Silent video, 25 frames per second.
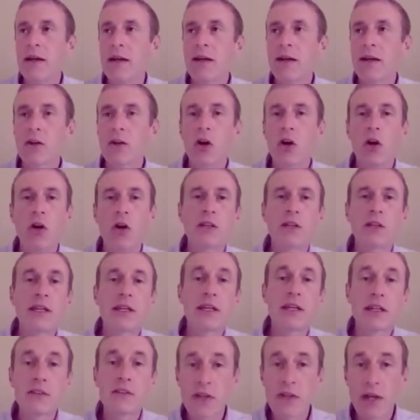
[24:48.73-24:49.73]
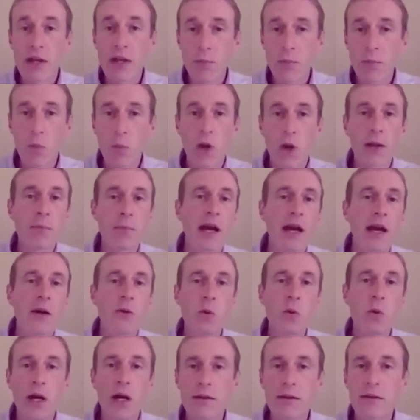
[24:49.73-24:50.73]
Called kids up one by
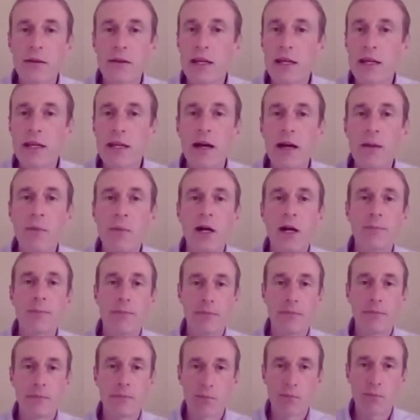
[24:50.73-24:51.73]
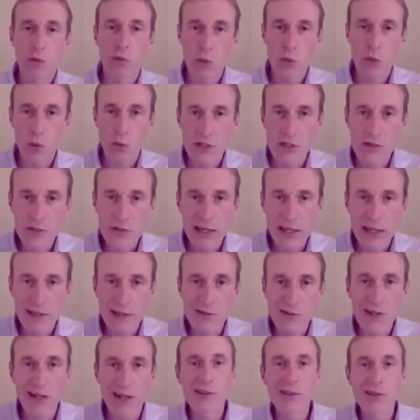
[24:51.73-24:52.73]
one. They come up, 3
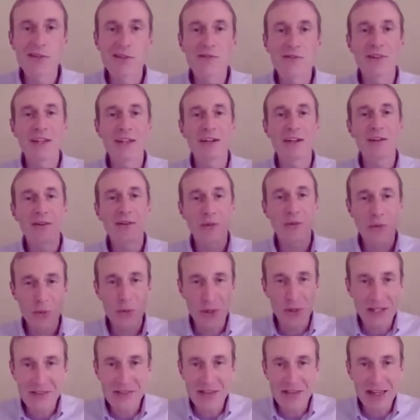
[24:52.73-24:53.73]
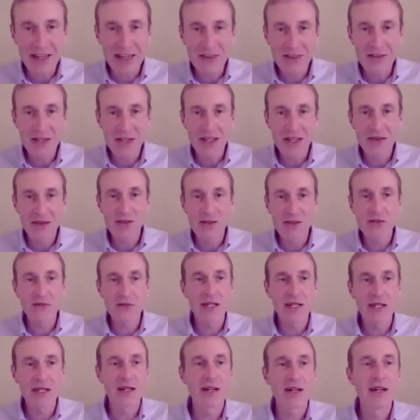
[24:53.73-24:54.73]
scans on this finger, 3 scans on this
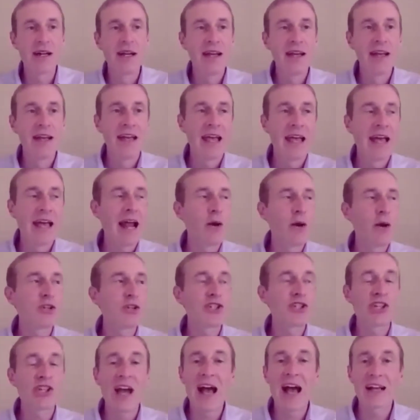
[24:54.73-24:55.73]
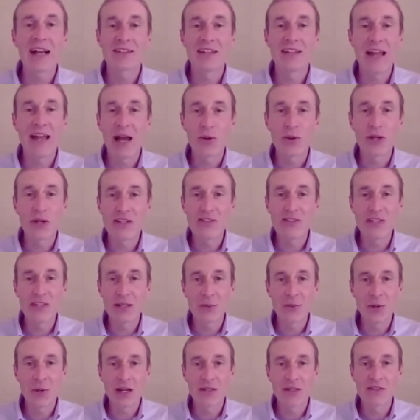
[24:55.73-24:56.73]
finger, and I was shocked at how easy
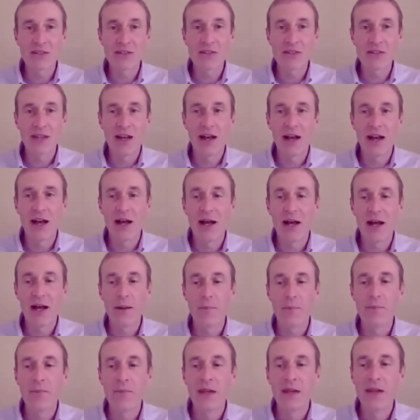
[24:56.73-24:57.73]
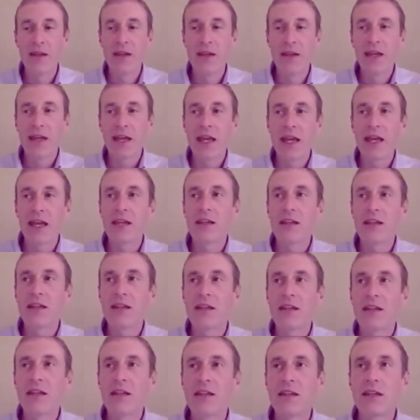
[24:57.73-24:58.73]
it was. And
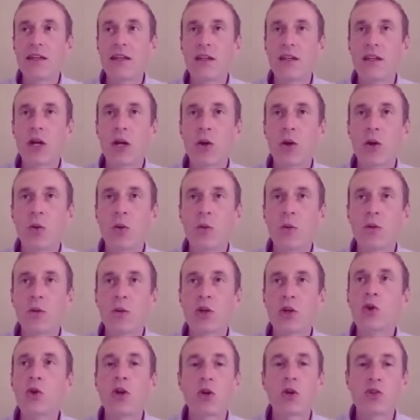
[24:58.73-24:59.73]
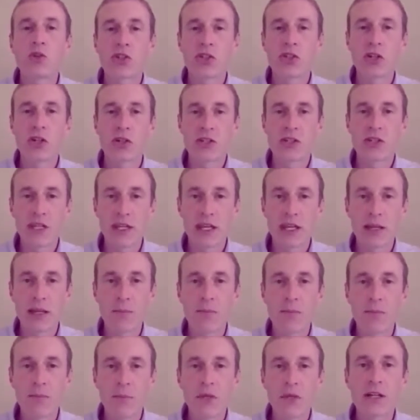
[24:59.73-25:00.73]
kudos to your
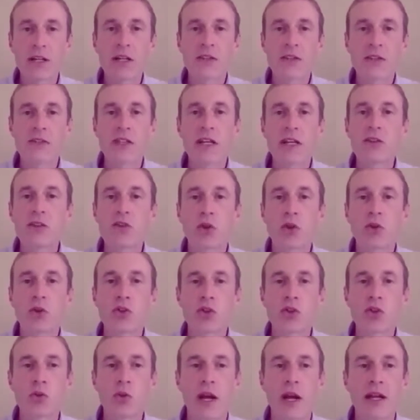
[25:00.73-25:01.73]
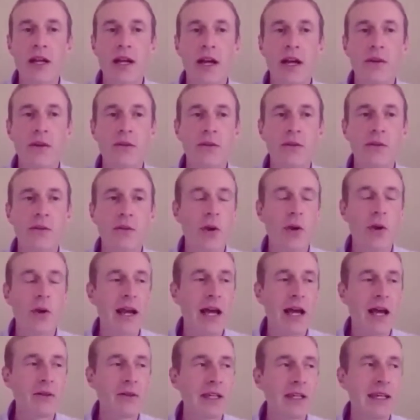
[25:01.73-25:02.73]
team, because they told you right out
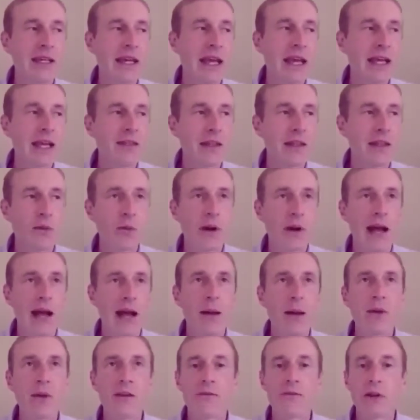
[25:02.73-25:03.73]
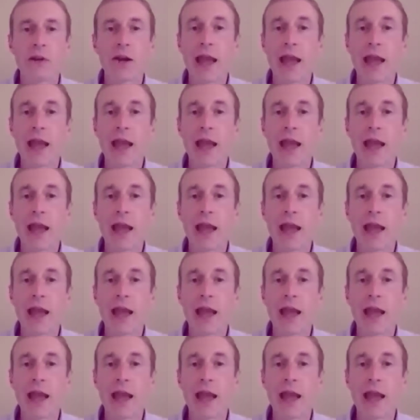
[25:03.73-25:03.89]
the gate that, Rob, if you're